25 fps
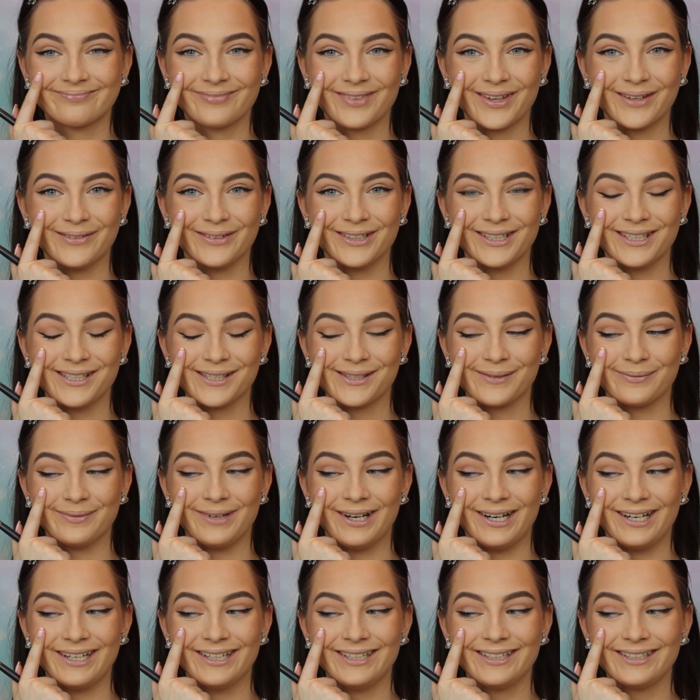when you
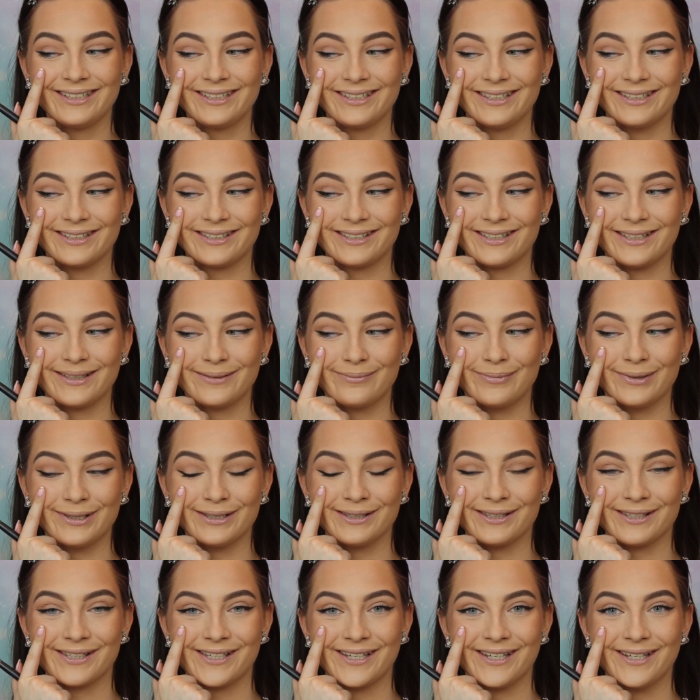smile, your
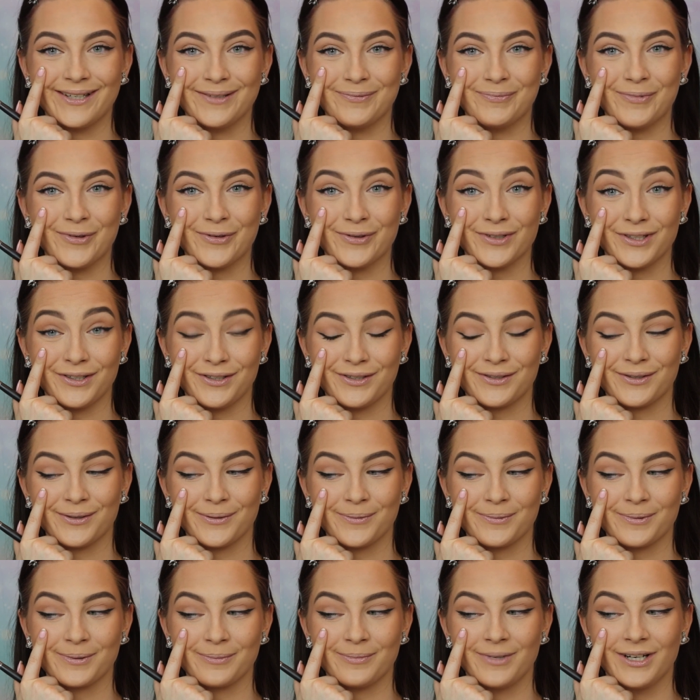cheekbones here, but when you stop
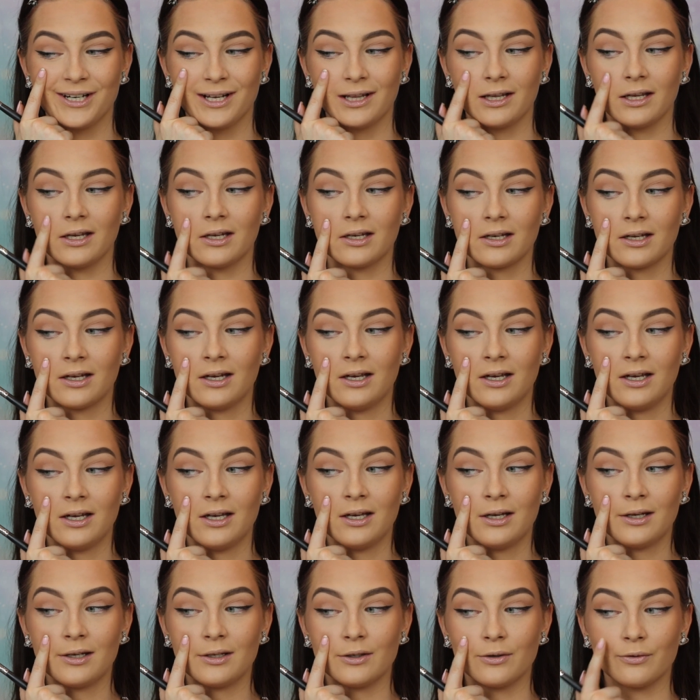smiling,
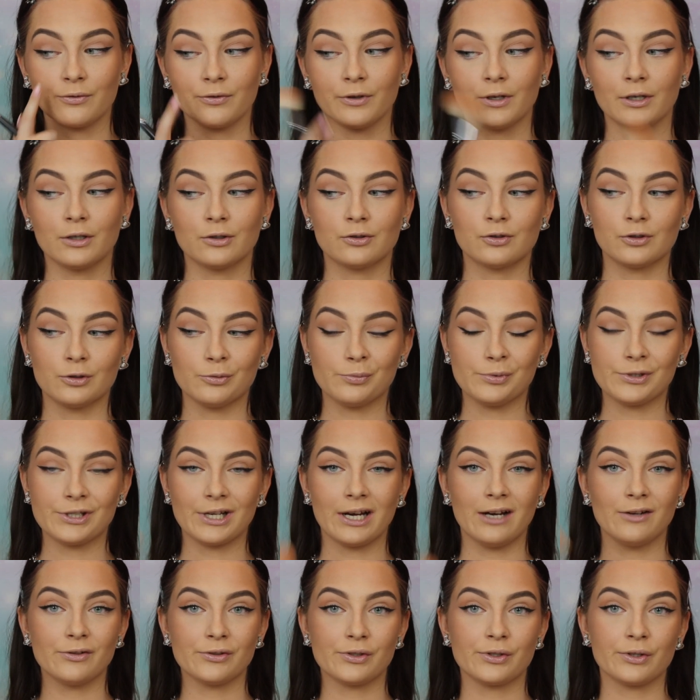your finger droops
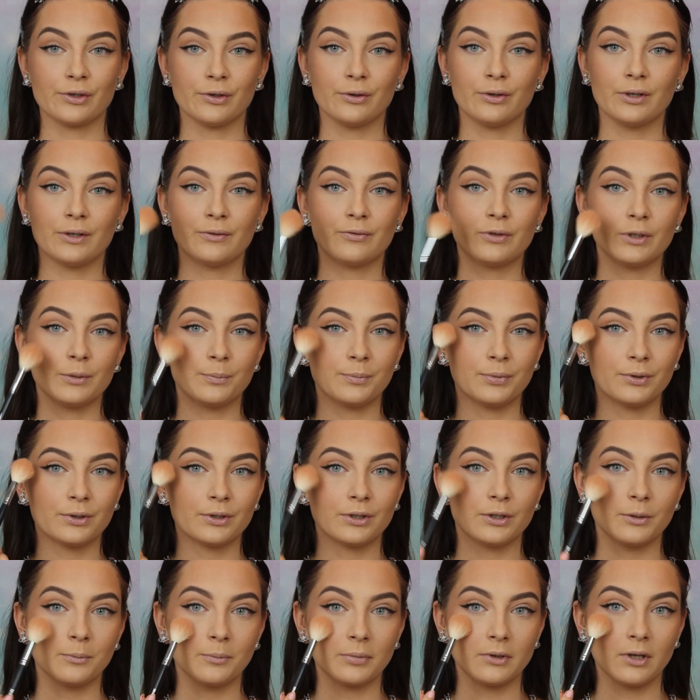down. So if you put your
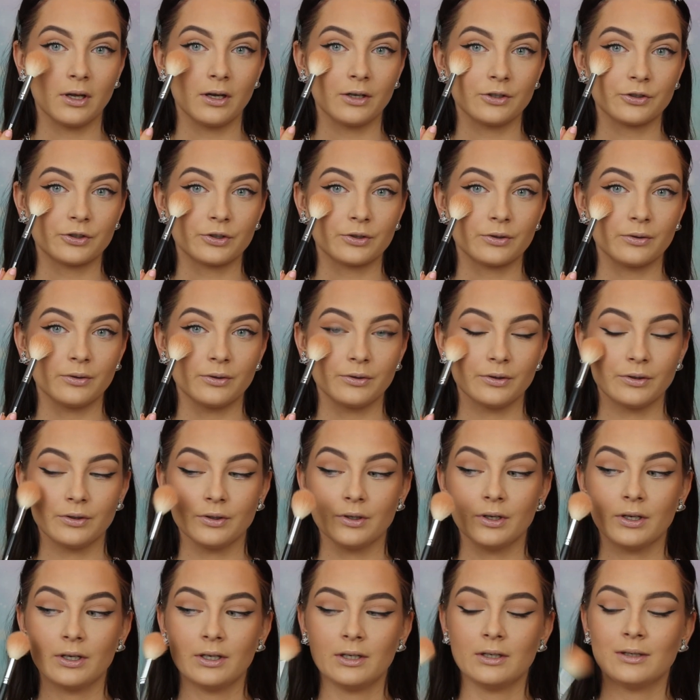blush on
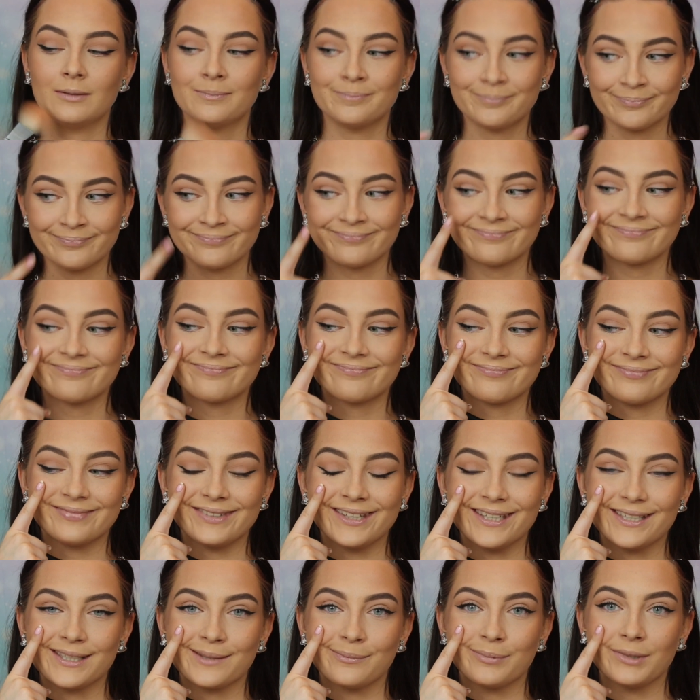
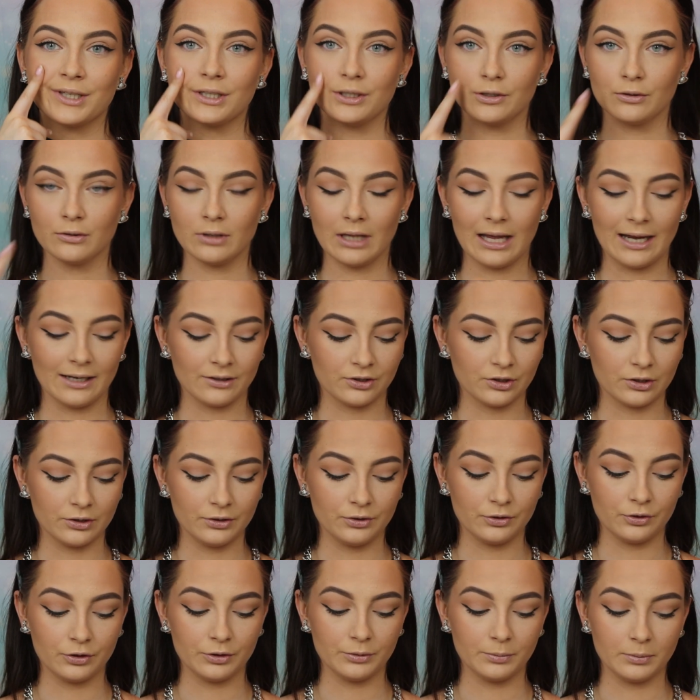this bit, you'll actually
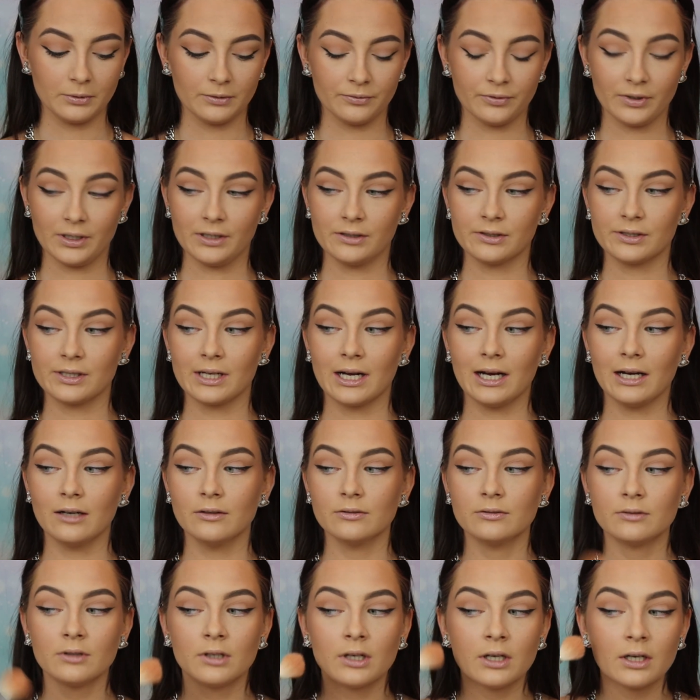droop your face down.
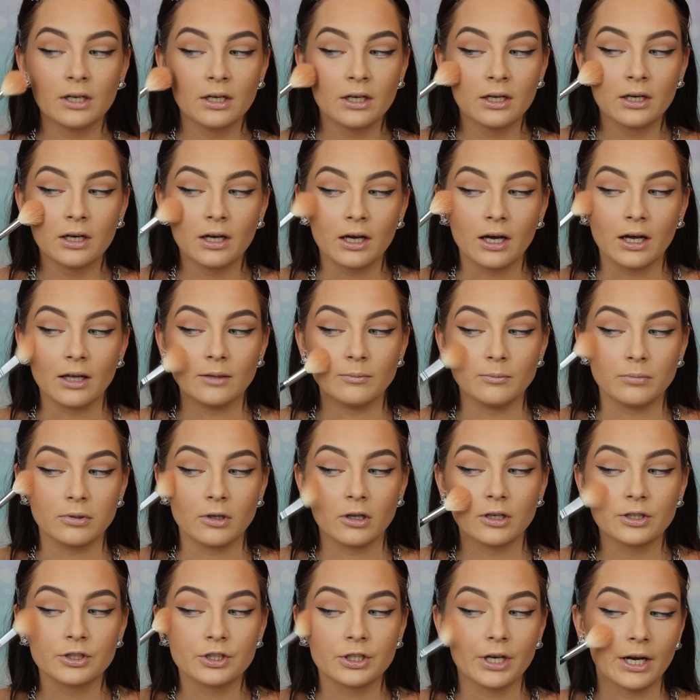And
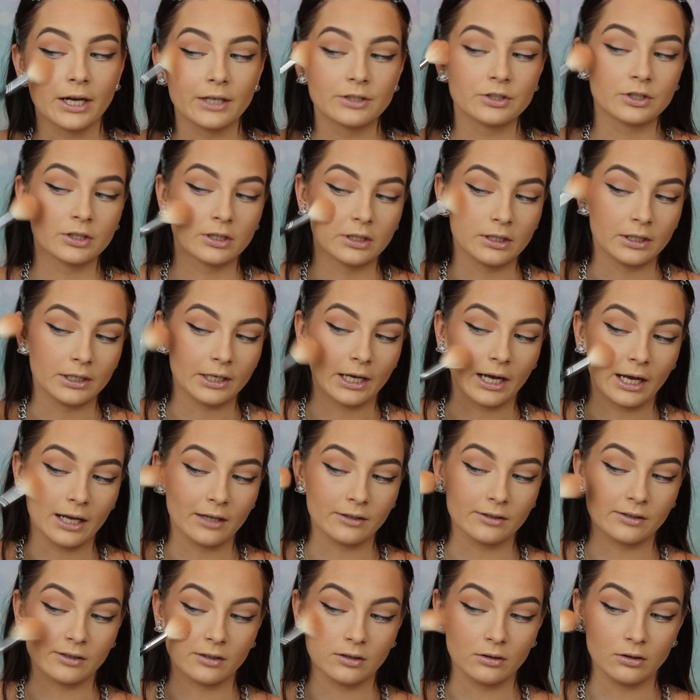blush actually
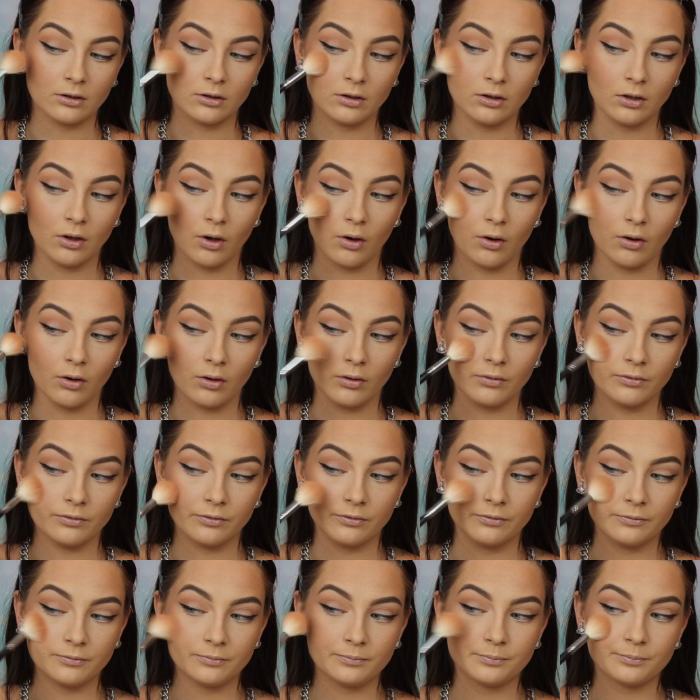adds a lot of
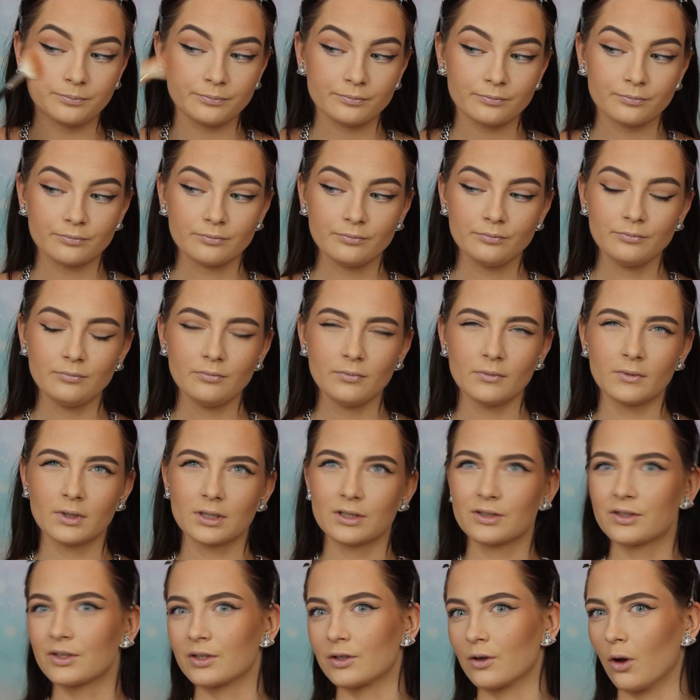
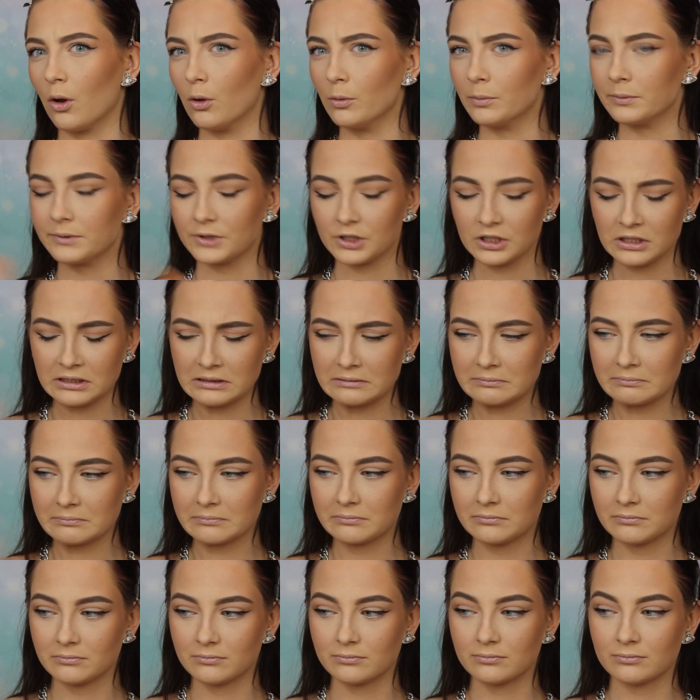sculpture,
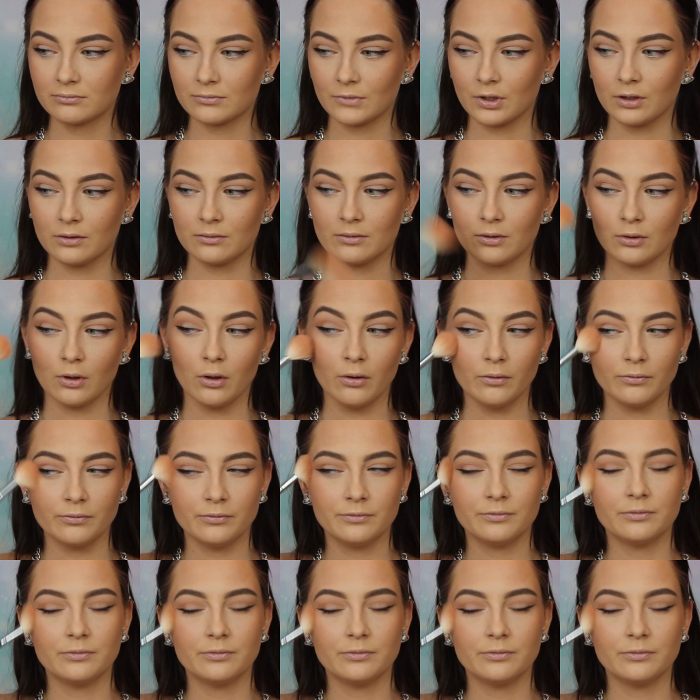a lot of